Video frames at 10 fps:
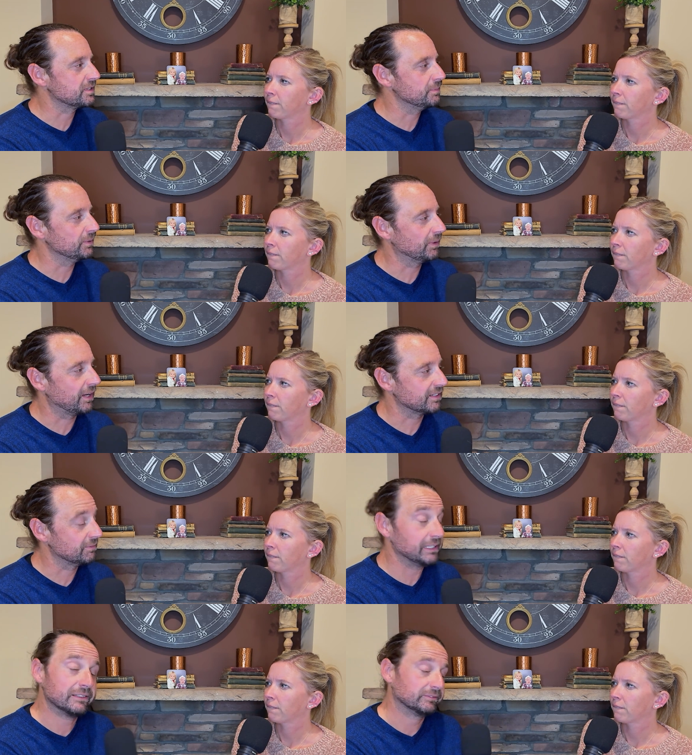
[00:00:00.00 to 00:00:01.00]
Speaker 1: to be washed.
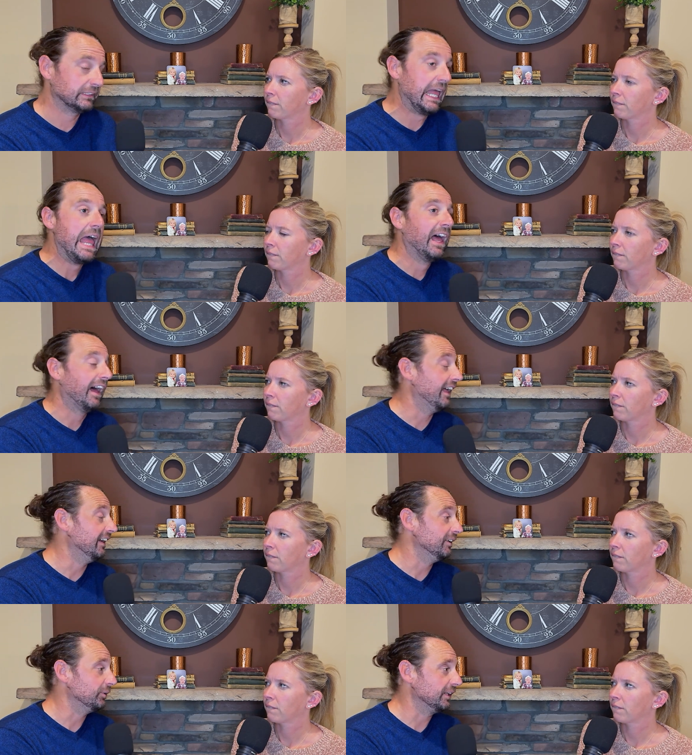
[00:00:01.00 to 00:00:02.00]
Well, I
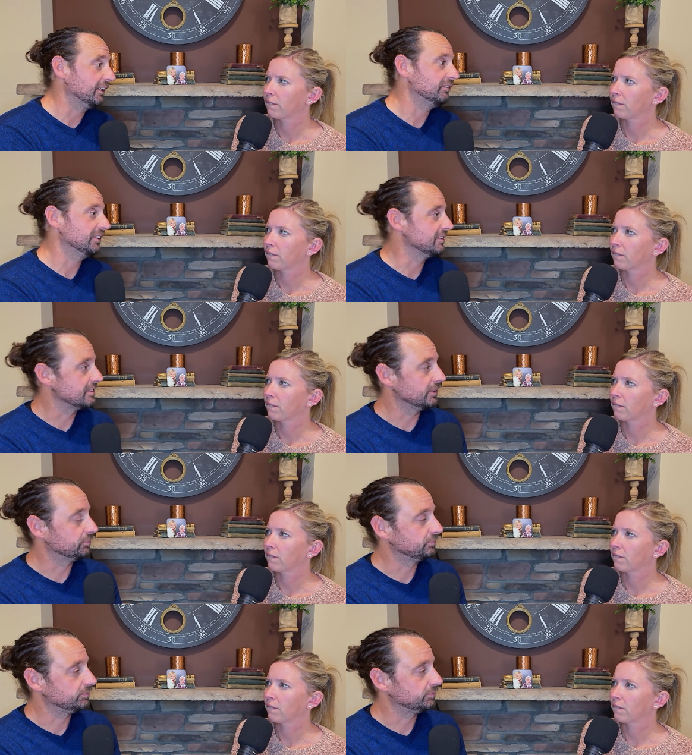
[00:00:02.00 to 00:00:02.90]
didn't do any of it, so.